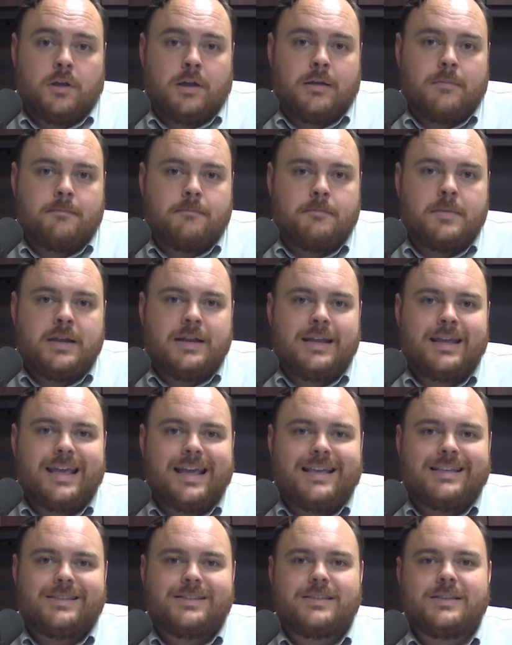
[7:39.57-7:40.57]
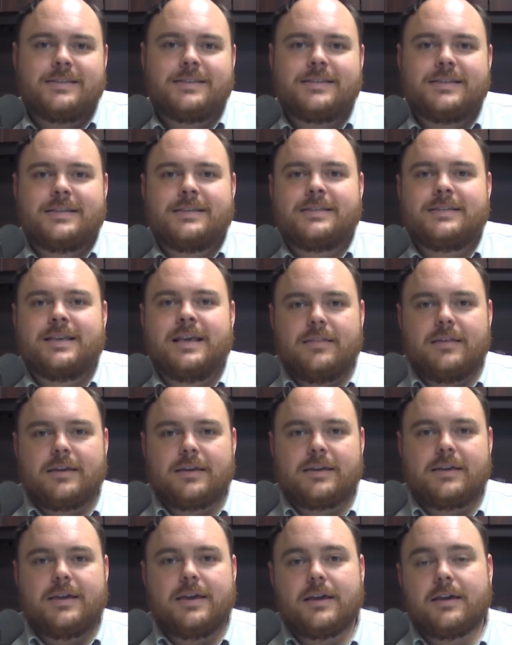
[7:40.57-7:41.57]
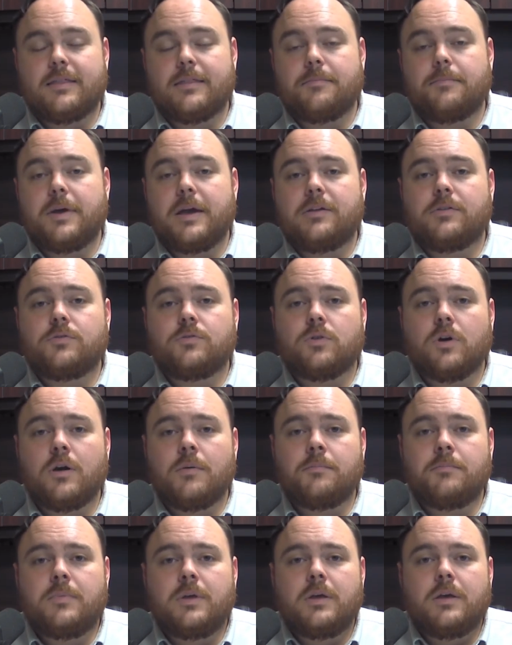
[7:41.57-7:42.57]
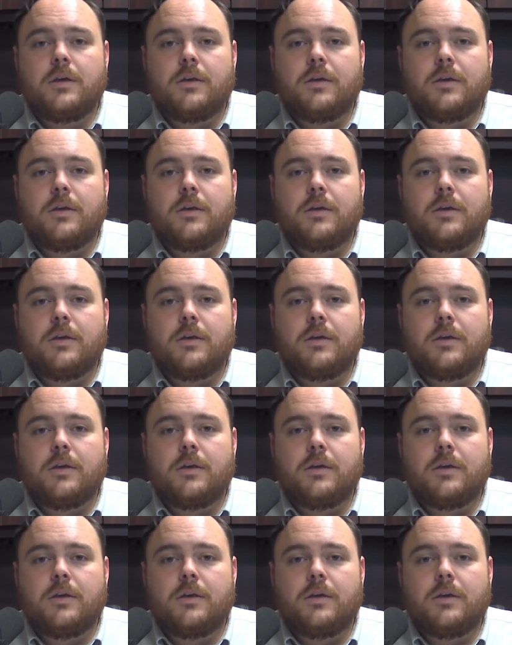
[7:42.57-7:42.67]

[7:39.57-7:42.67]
in many instances, the kick and the bass drum,